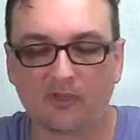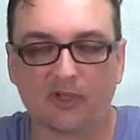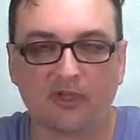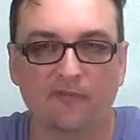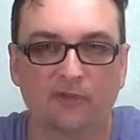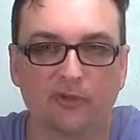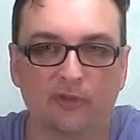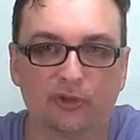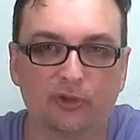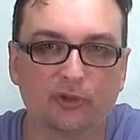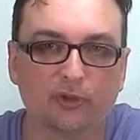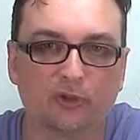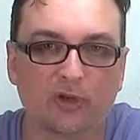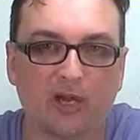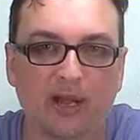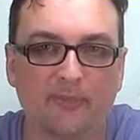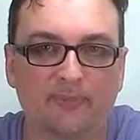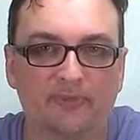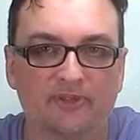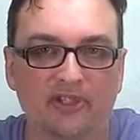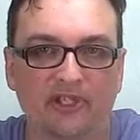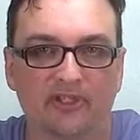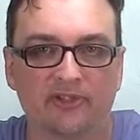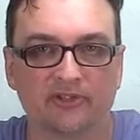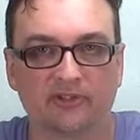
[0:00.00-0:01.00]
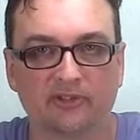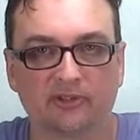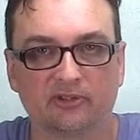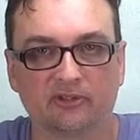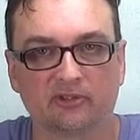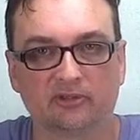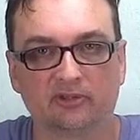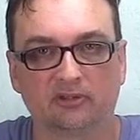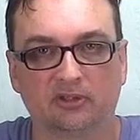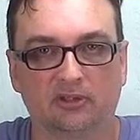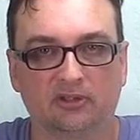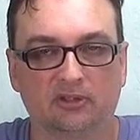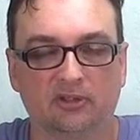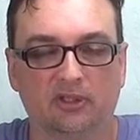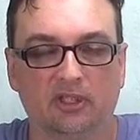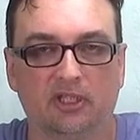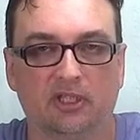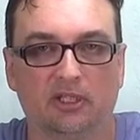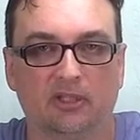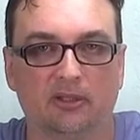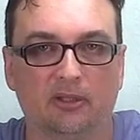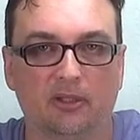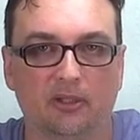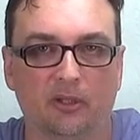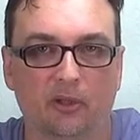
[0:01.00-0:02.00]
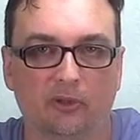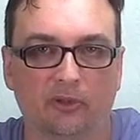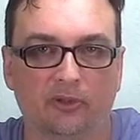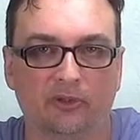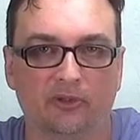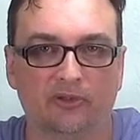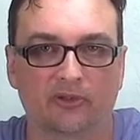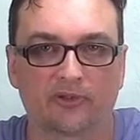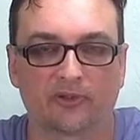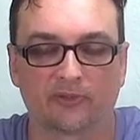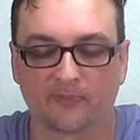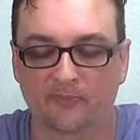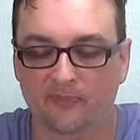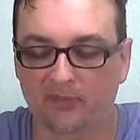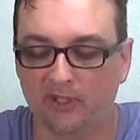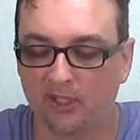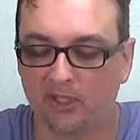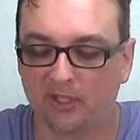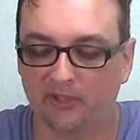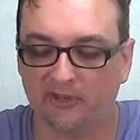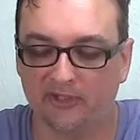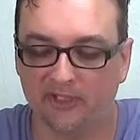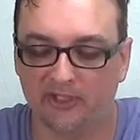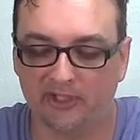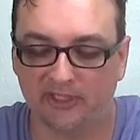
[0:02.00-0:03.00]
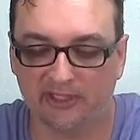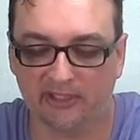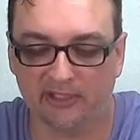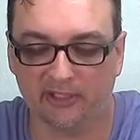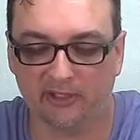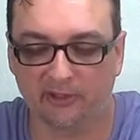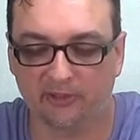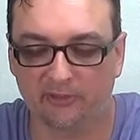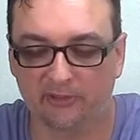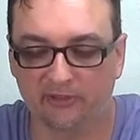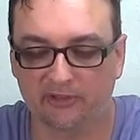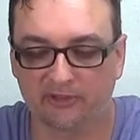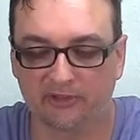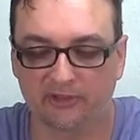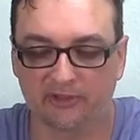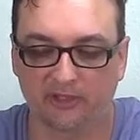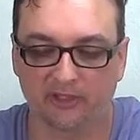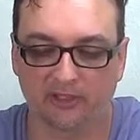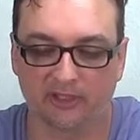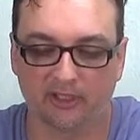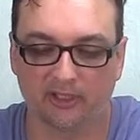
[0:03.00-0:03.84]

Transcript: For you crop sensor owners, the EOS